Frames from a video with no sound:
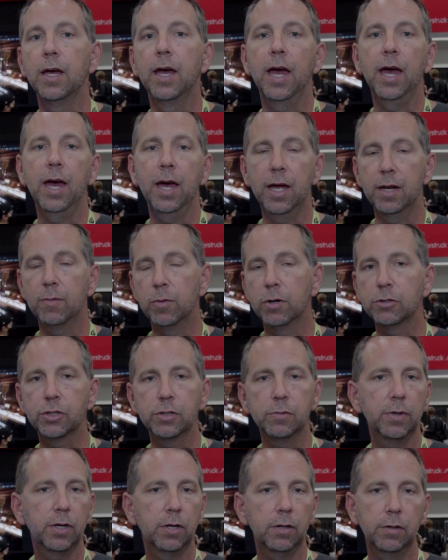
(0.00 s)
and Motion
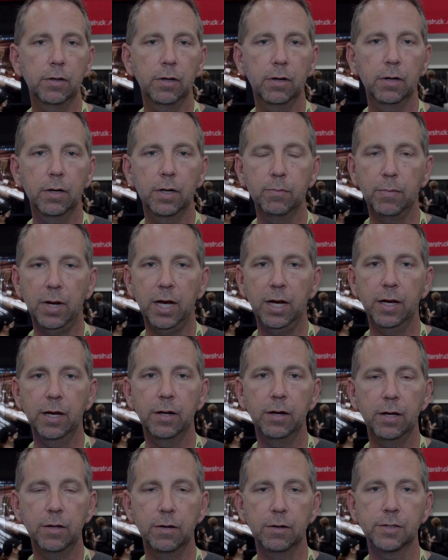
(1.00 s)
Builder and Maya and
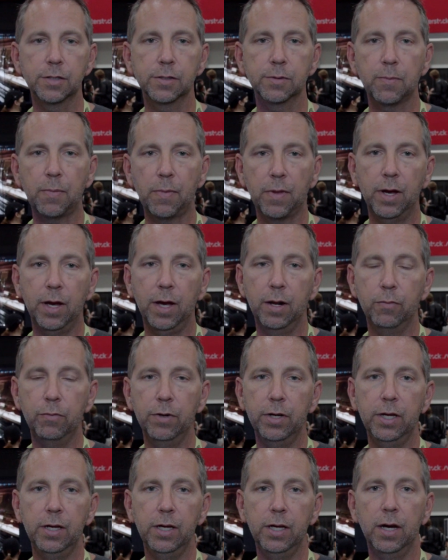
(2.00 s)
others. And
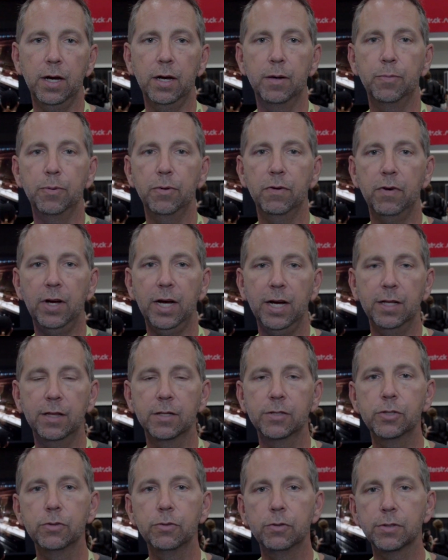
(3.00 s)
we uh, provide the
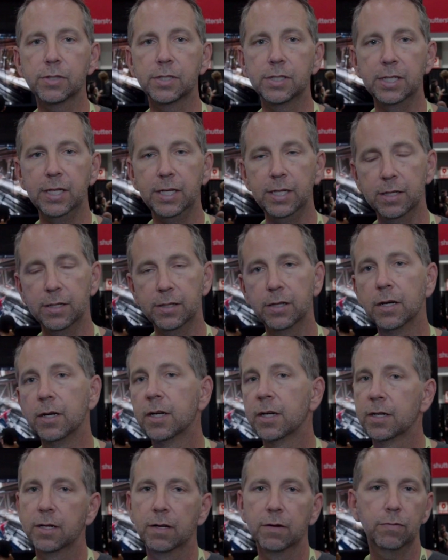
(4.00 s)
tools needed
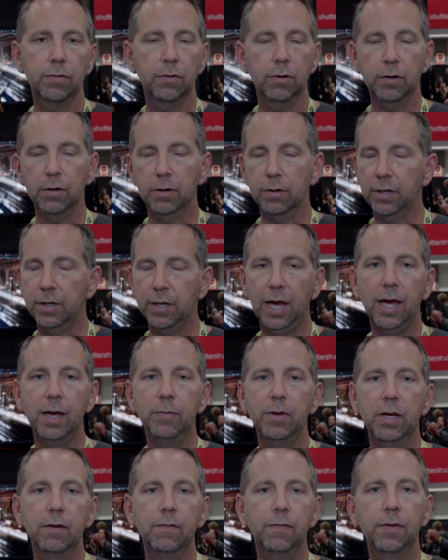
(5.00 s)
for
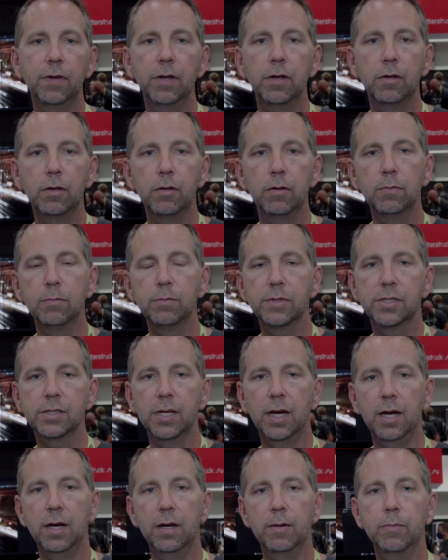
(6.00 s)
gaming, films,
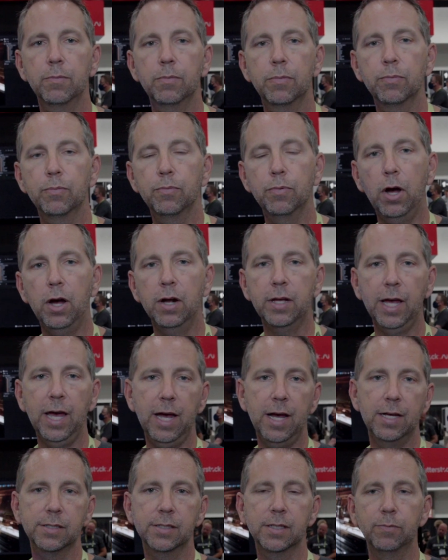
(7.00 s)
uh,
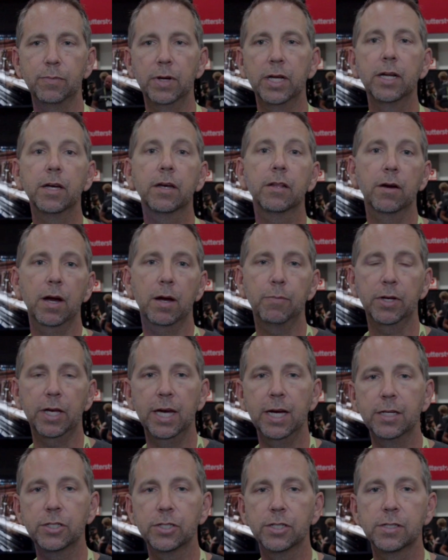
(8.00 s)
broadcasts, and many other
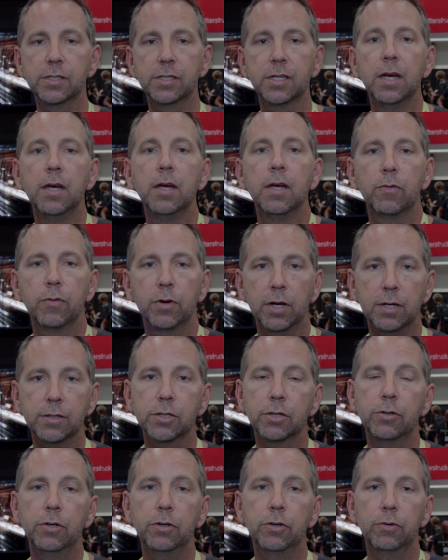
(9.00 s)
applications. We
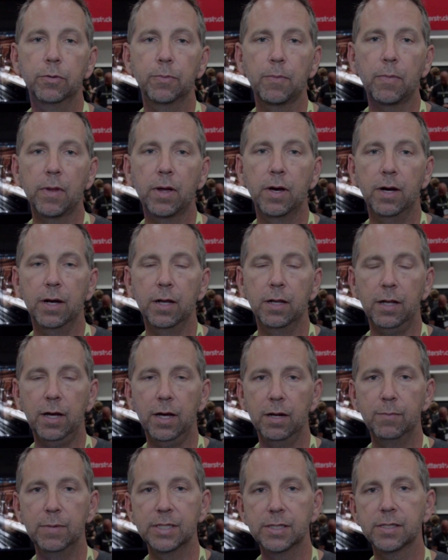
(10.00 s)
also do a lot
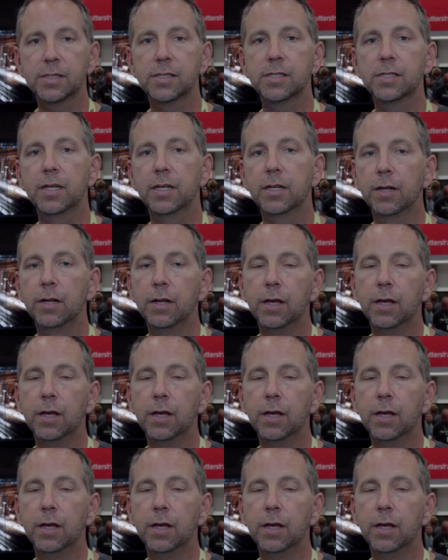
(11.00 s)
of business in